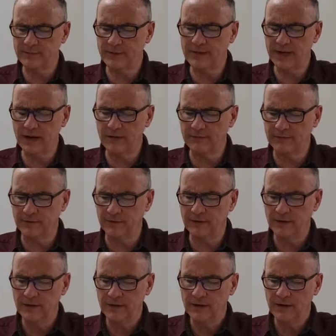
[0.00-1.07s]
to be careful
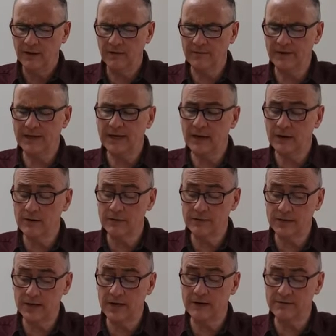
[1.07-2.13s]
of the, care,
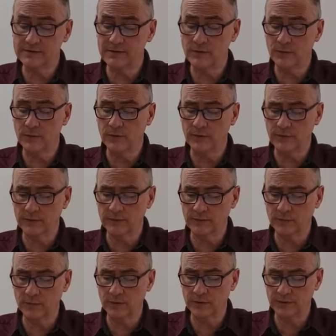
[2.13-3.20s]
the cares of the word,
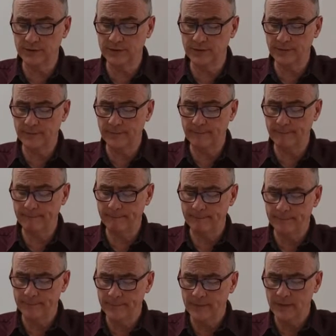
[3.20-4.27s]
world here.
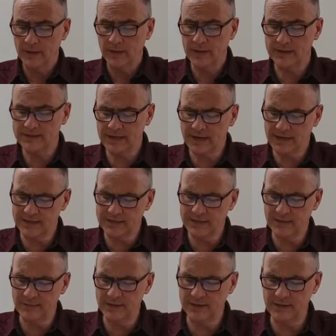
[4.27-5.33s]
In 2
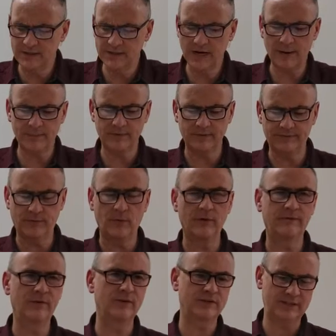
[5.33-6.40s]
Timothy chapter
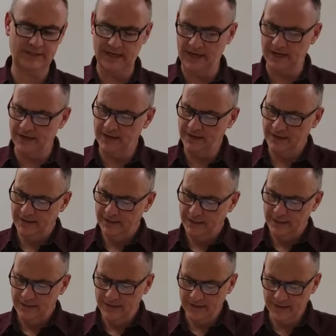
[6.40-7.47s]
4, verse 10,
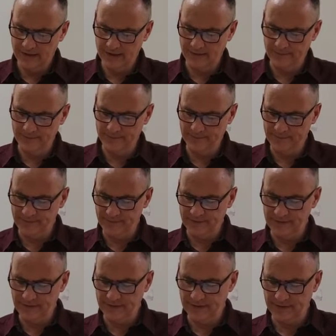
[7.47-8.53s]
um,
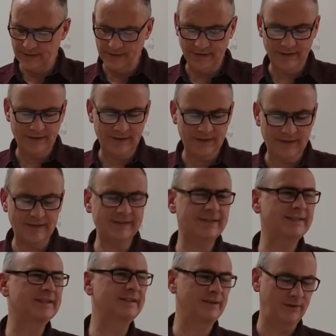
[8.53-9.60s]
this
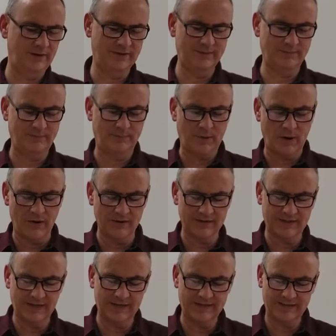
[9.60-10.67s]
is the, it, Paul
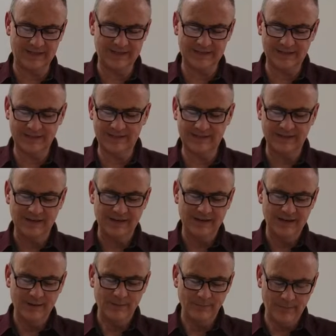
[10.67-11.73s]
says that this
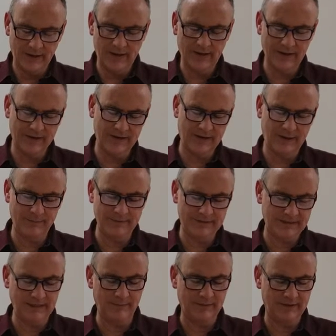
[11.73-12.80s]
man named
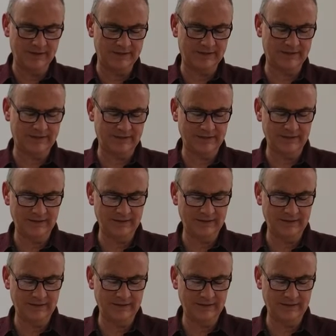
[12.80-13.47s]
Demas,